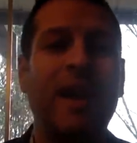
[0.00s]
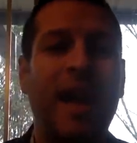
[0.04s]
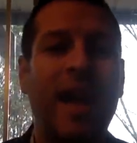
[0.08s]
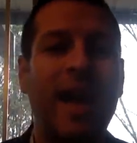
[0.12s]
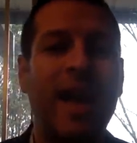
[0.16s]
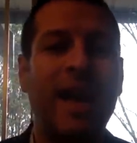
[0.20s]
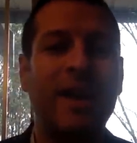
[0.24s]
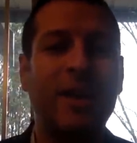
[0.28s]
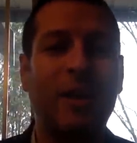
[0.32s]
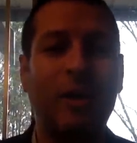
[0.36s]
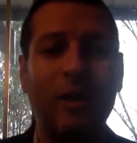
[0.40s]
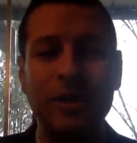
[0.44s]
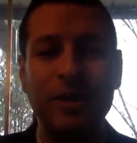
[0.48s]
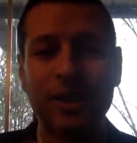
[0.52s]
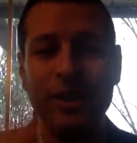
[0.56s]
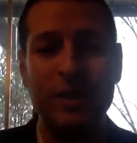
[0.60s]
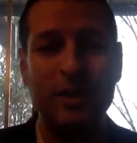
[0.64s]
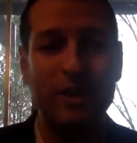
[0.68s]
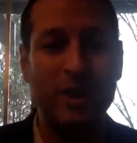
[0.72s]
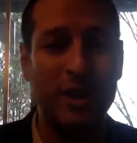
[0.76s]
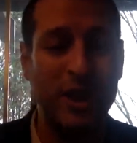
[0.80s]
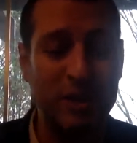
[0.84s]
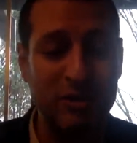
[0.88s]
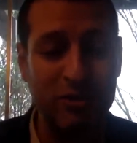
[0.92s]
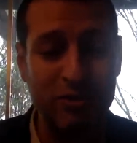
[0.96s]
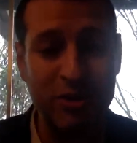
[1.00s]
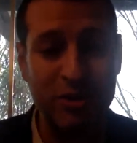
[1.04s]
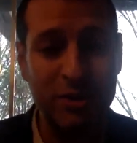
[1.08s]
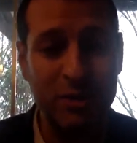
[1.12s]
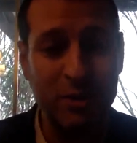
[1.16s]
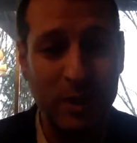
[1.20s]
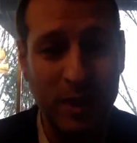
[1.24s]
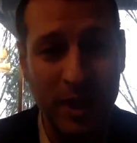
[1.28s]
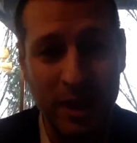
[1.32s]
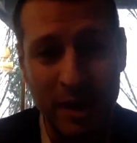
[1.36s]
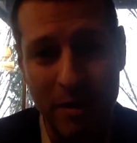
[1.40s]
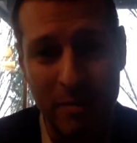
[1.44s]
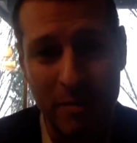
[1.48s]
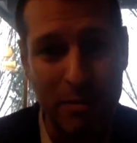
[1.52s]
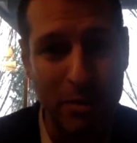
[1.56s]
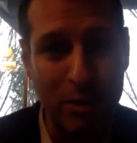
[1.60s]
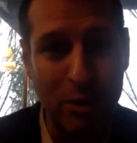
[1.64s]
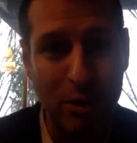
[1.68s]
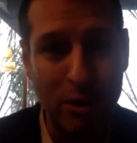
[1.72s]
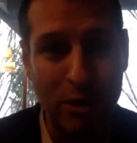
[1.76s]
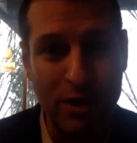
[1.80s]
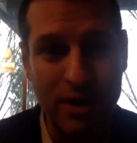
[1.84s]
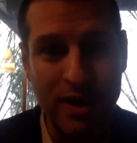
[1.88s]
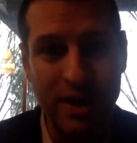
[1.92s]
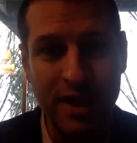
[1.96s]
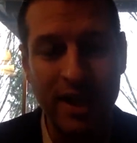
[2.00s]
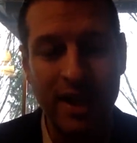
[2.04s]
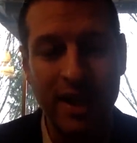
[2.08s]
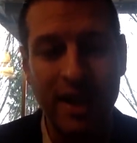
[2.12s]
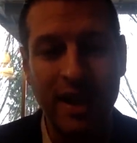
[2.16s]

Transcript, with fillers: and all the other countries will get on board